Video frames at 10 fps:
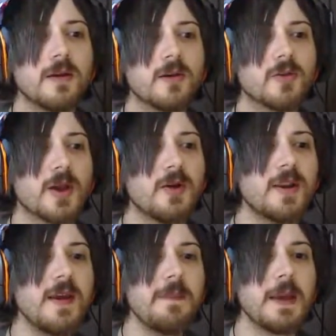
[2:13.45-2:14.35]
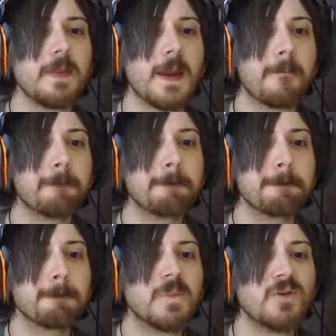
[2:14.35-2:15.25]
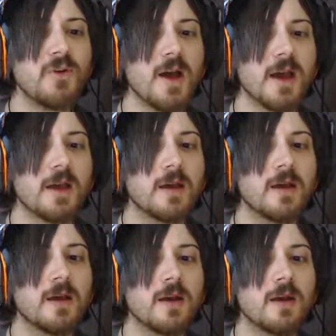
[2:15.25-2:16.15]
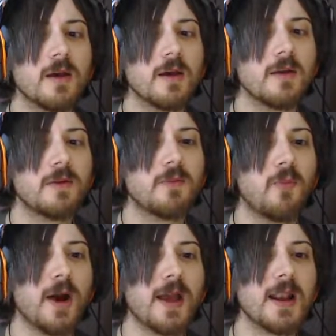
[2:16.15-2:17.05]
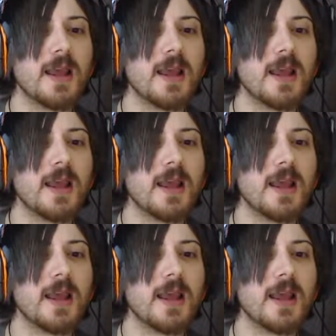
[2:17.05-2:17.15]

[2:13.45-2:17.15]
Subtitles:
So we go out here, maybe. Let's try. Wiggly,